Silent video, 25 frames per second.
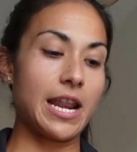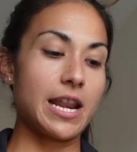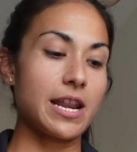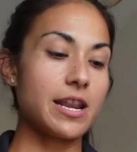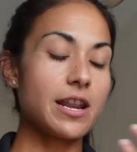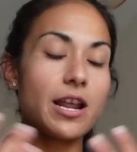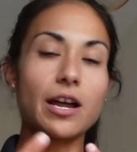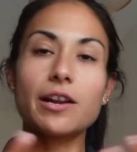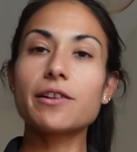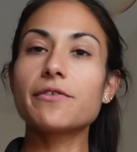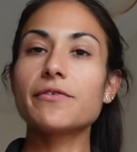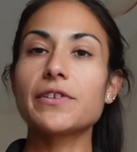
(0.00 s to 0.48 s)

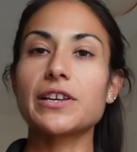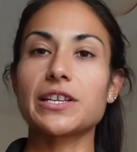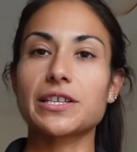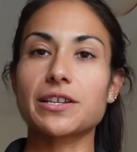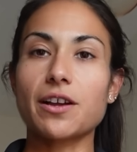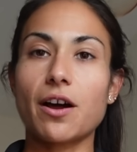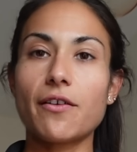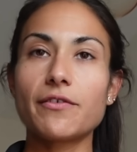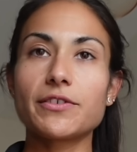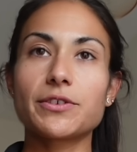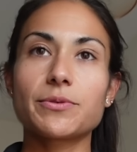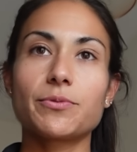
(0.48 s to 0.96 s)
None of it is
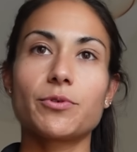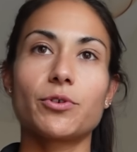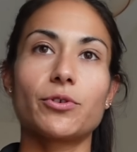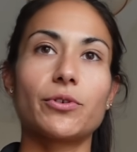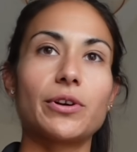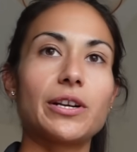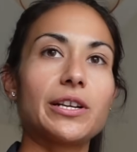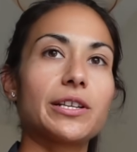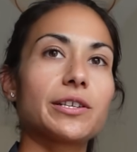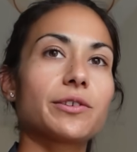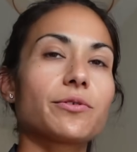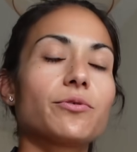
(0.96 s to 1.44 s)
comfortable,
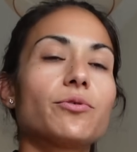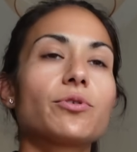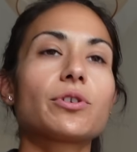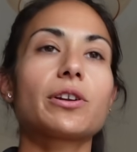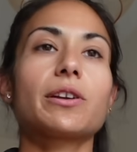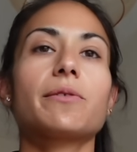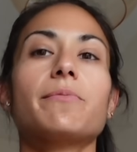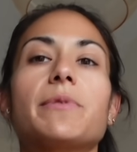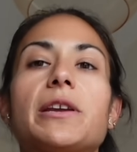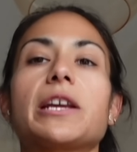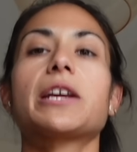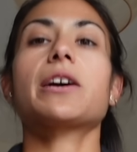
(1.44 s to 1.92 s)
and it's all
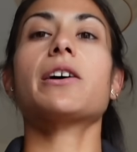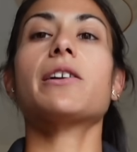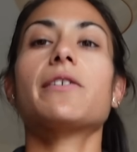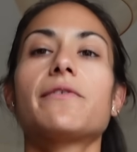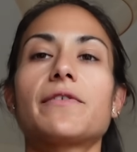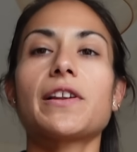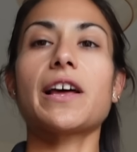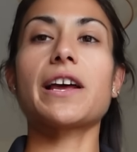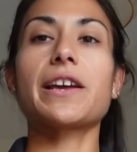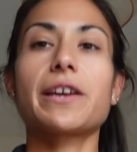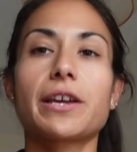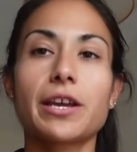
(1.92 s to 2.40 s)
gonna be kind of
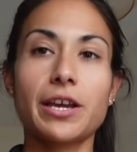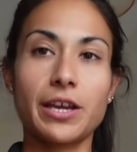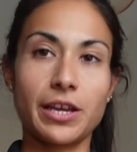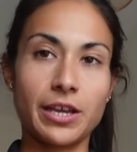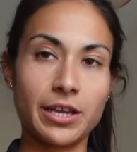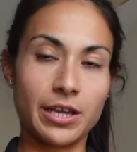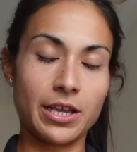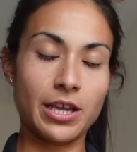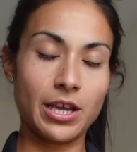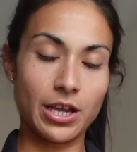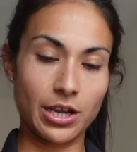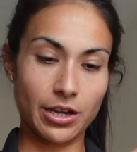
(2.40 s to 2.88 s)
like
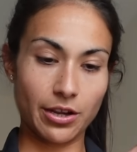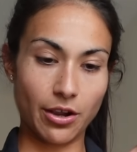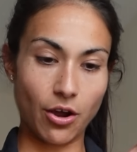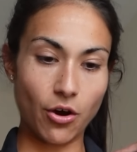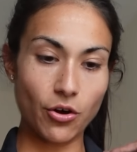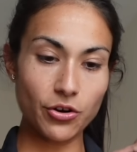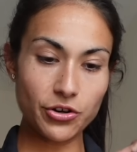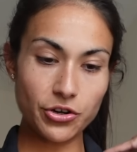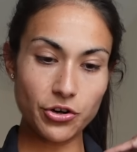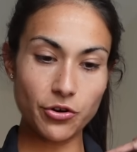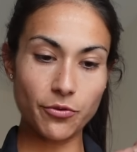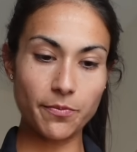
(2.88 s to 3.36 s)

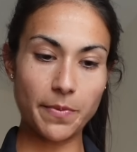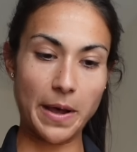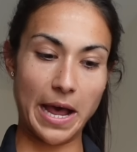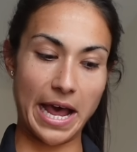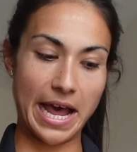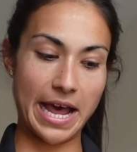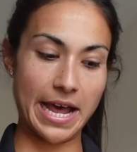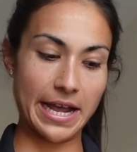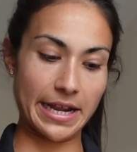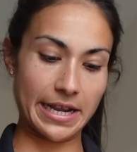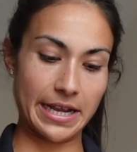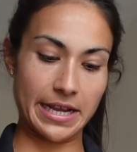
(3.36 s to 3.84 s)
on your
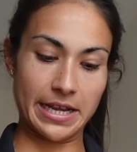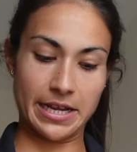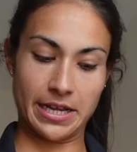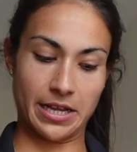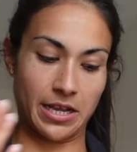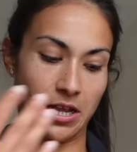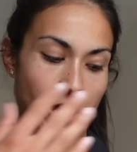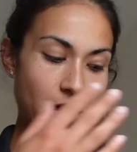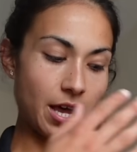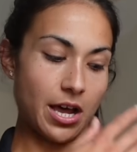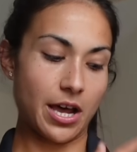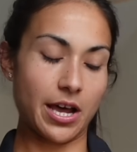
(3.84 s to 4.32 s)
back
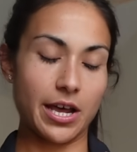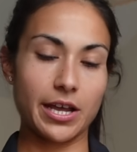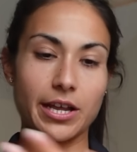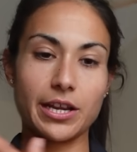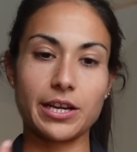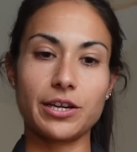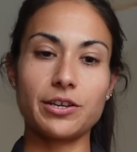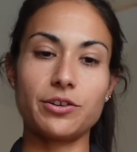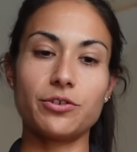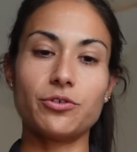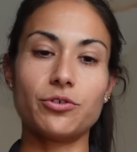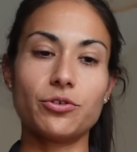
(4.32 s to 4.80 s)

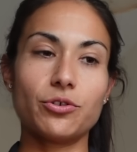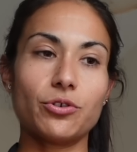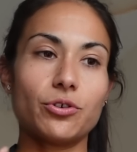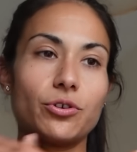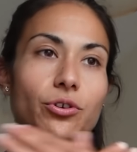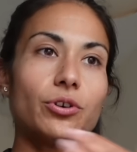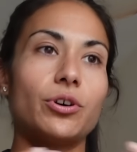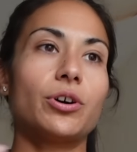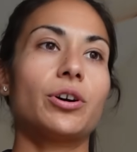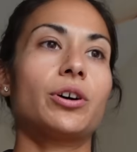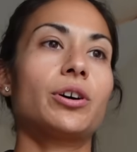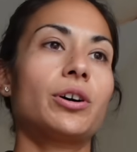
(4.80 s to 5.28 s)
hurting
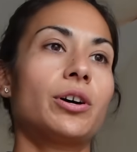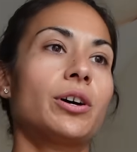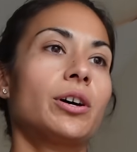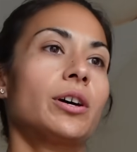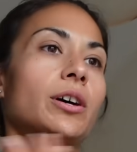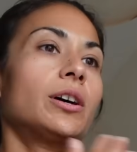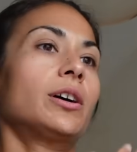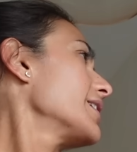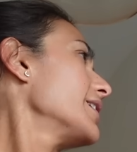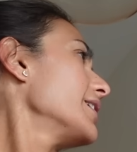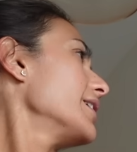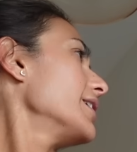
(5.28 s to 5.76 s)
your
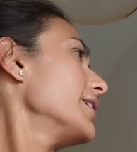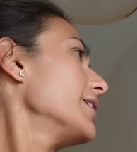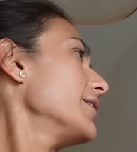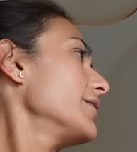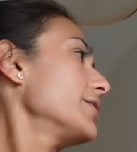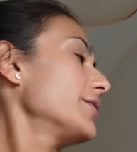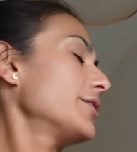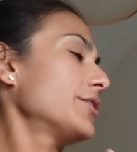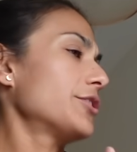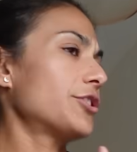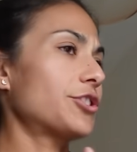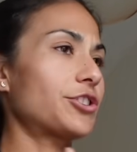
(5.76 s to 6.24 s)
shoulders,